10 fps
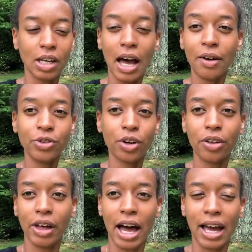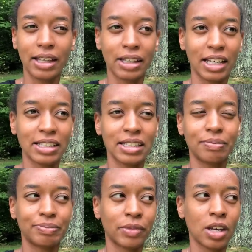after all that, and like
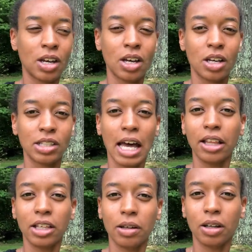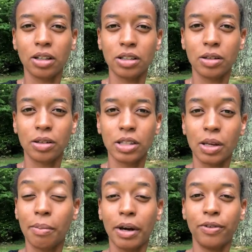telling
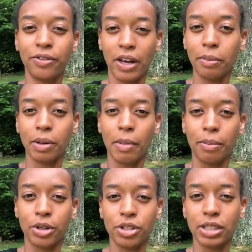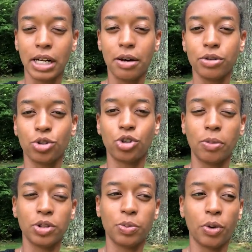some of my family members that I was a
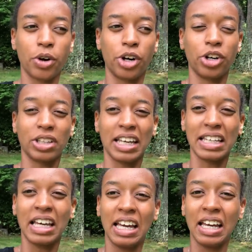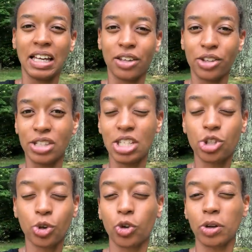Trump supporter and like the
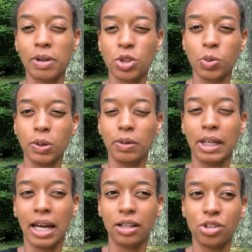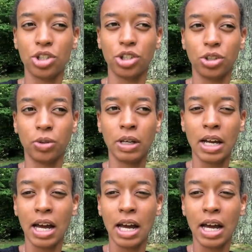disagreements we would get into,